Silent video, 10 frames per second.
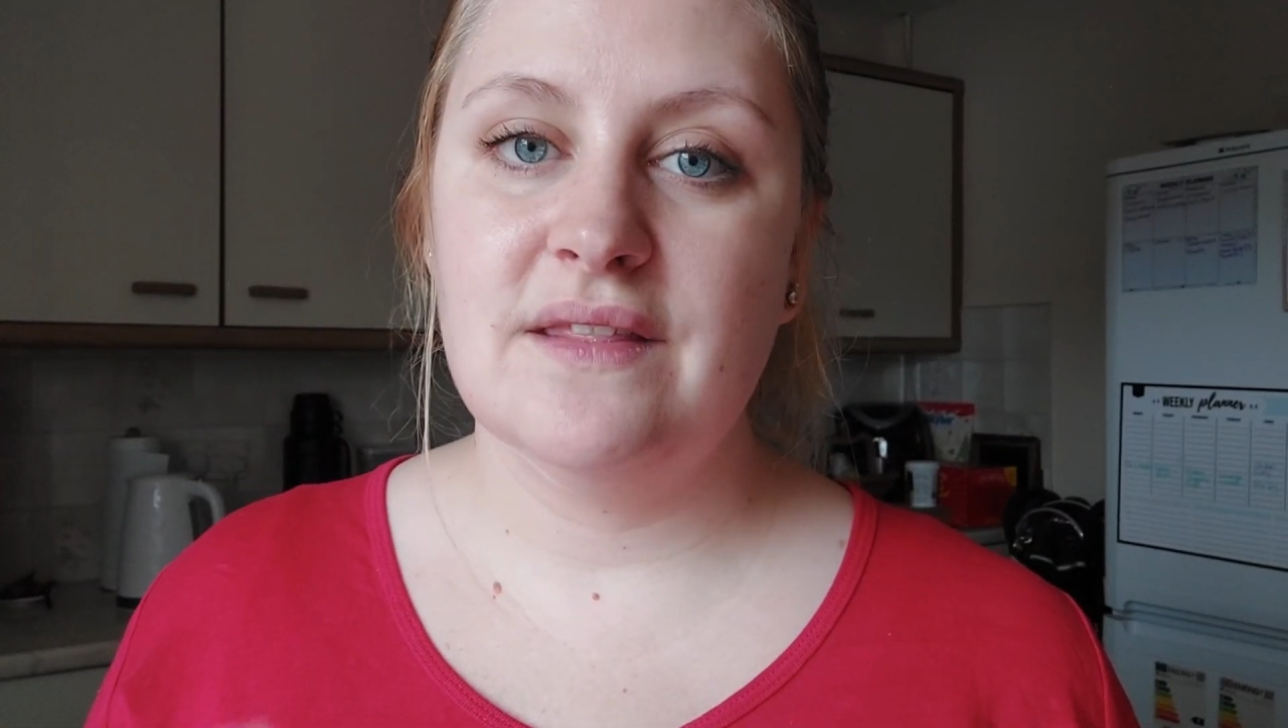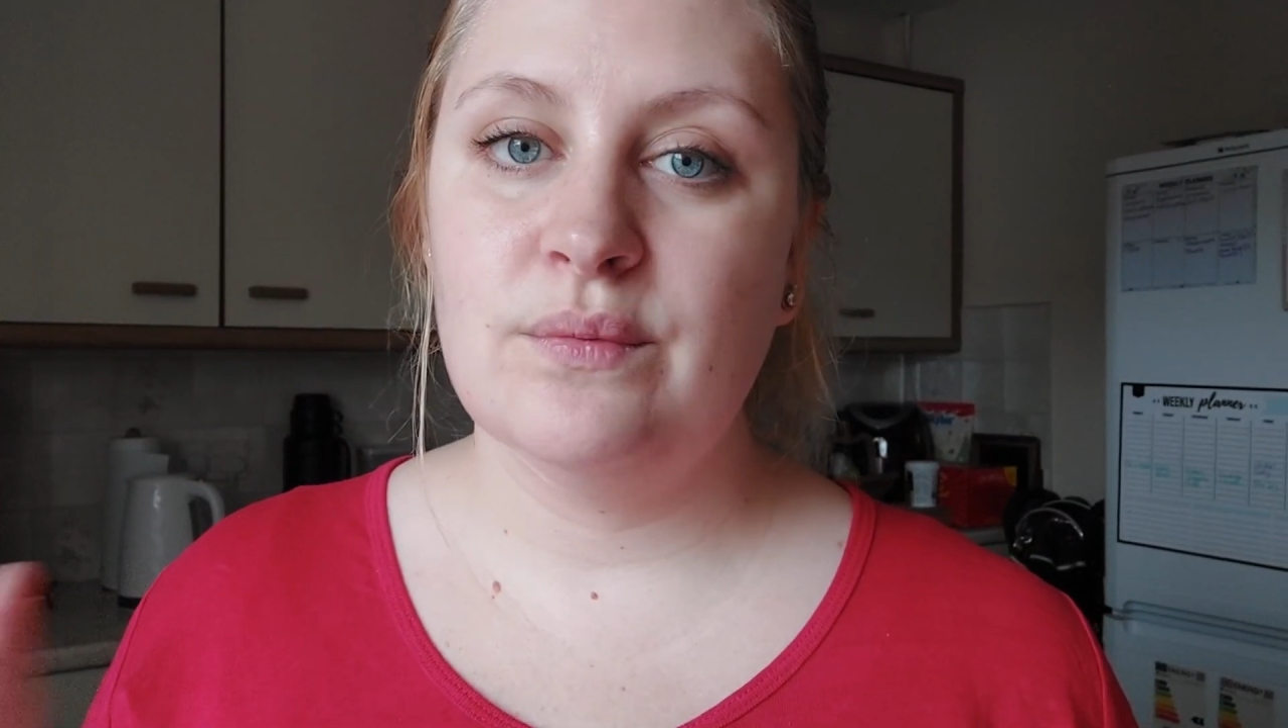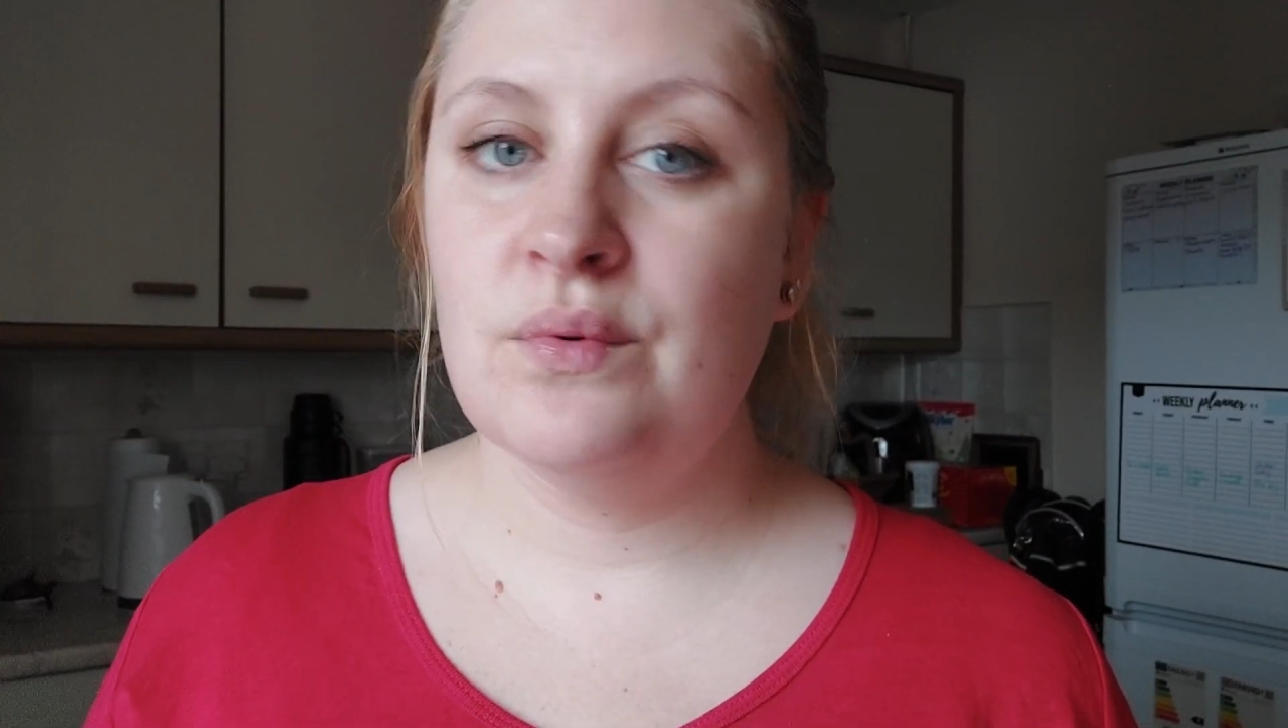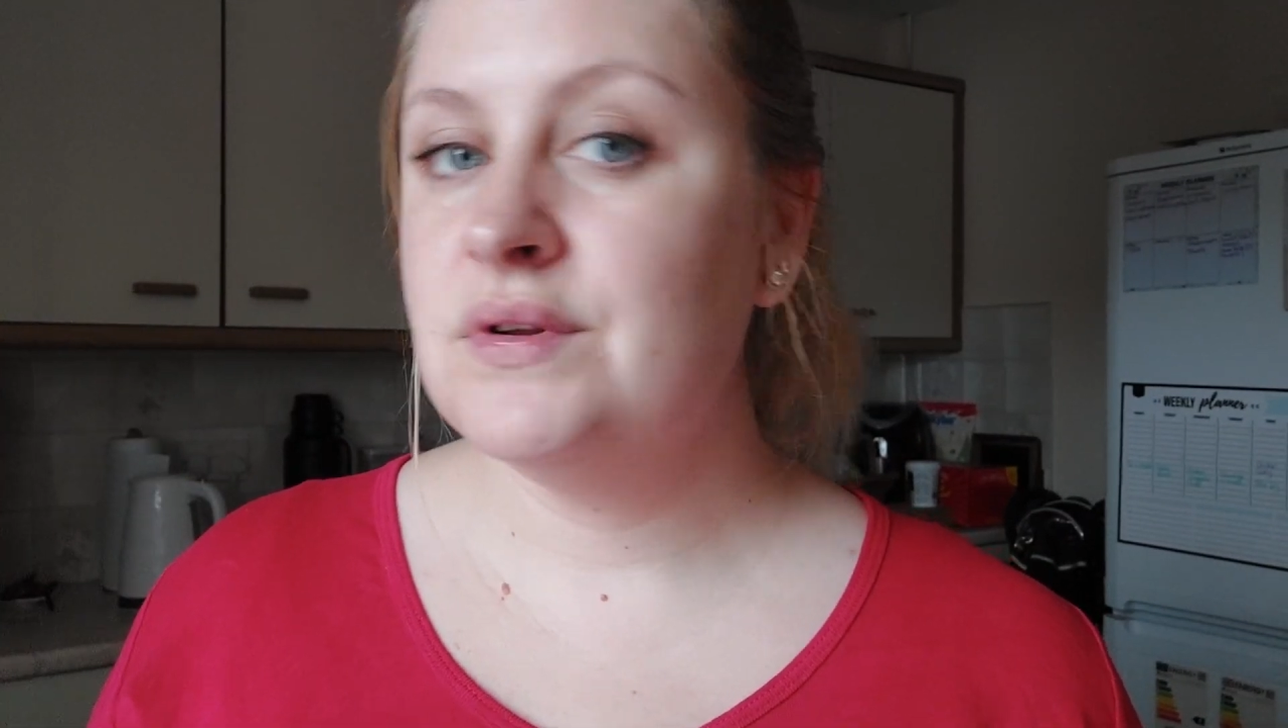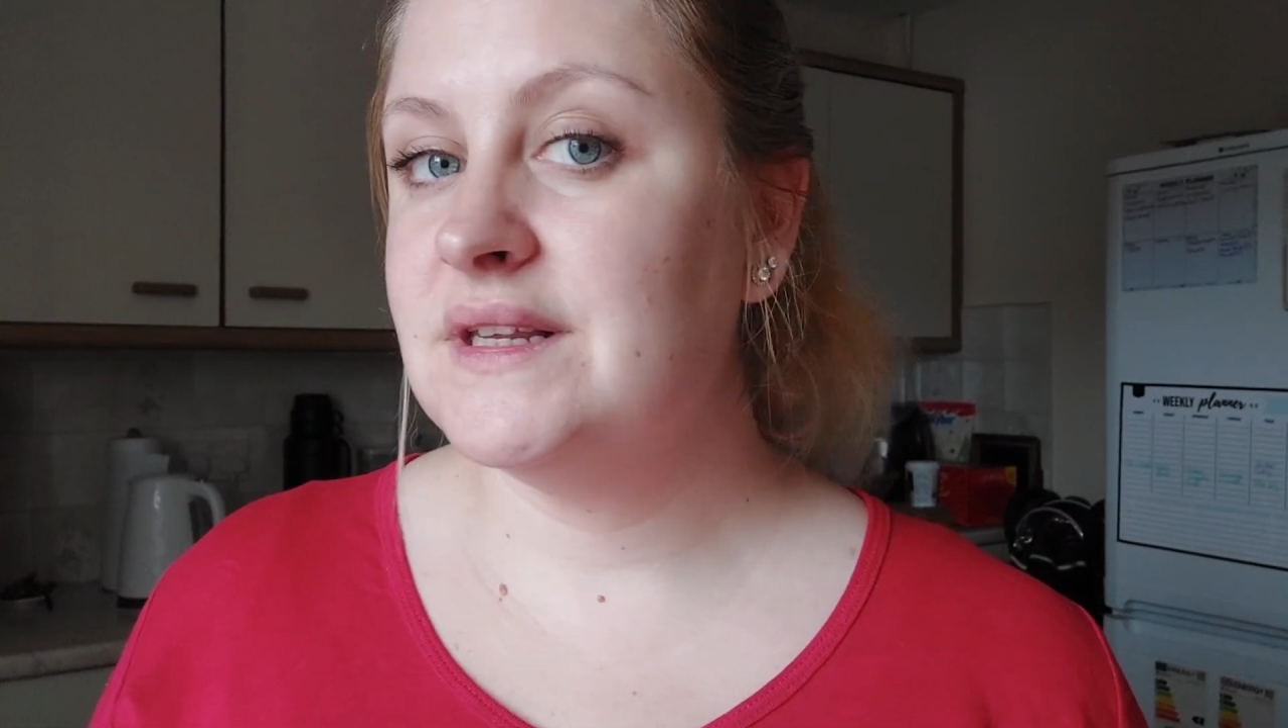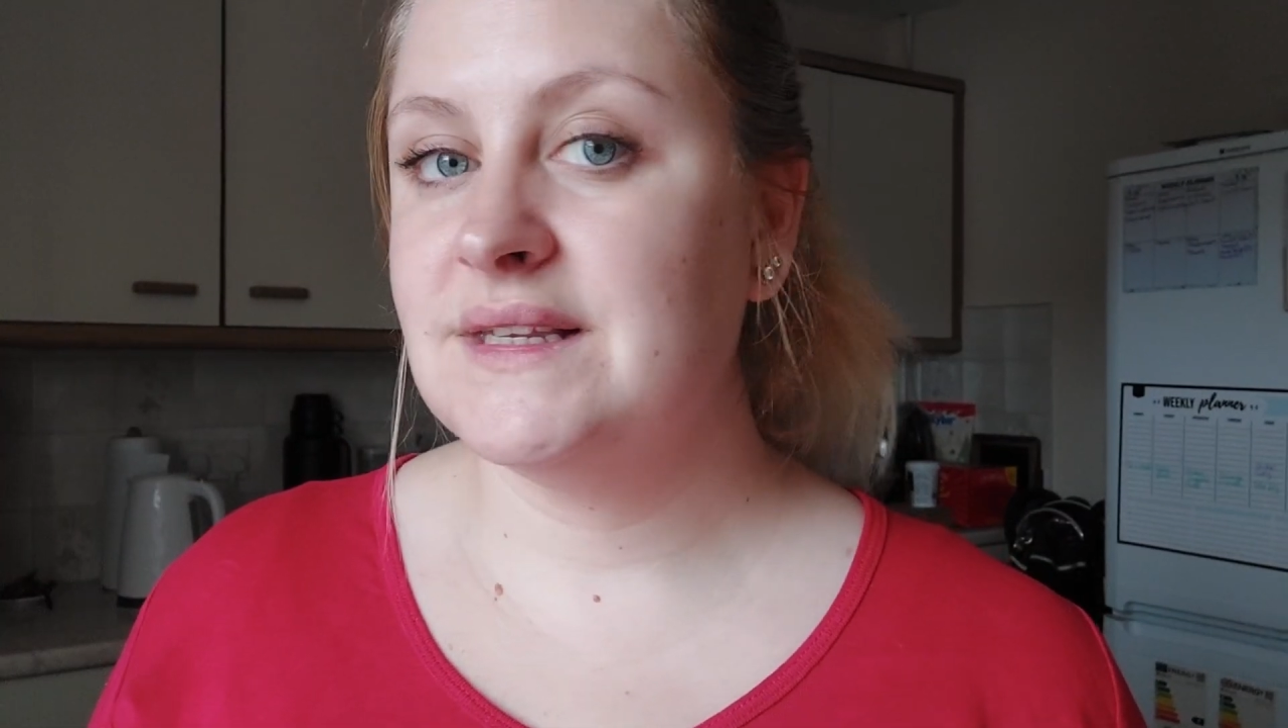The water